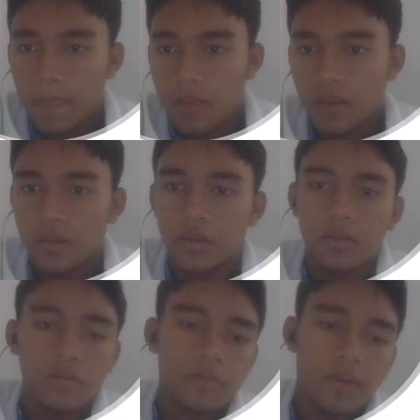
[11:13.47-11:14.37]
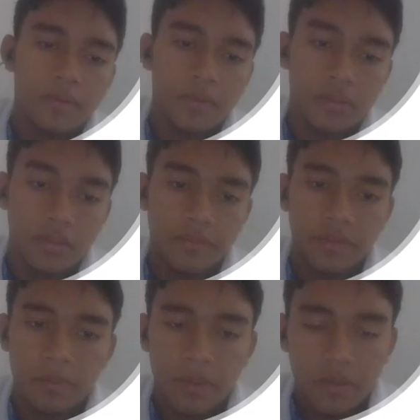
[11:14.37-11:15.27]
There you go, 5% fill
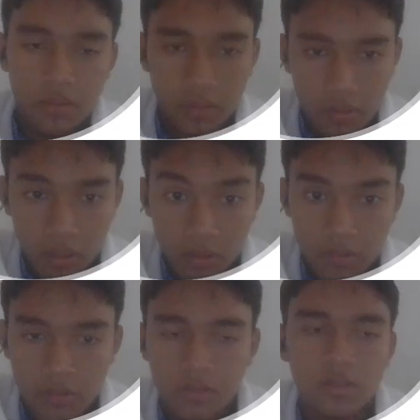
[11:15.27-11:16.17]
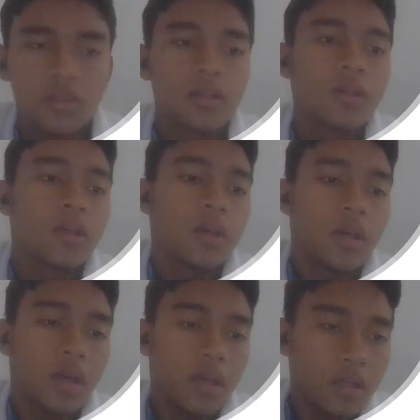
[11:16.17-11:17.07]
current. That looks good.
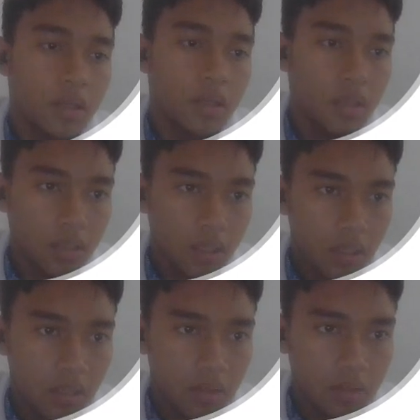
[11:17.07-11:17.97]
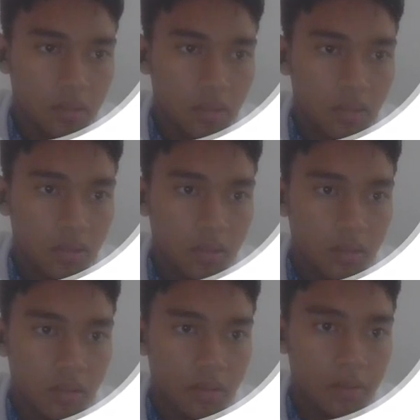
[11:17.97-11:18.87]
And then add
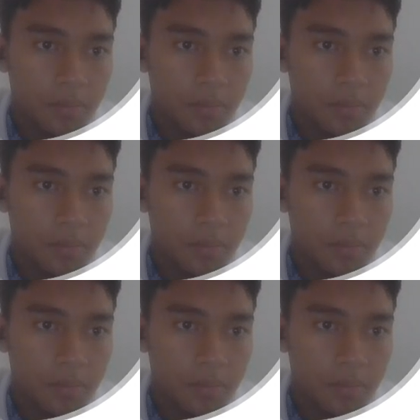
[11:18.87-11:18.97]
another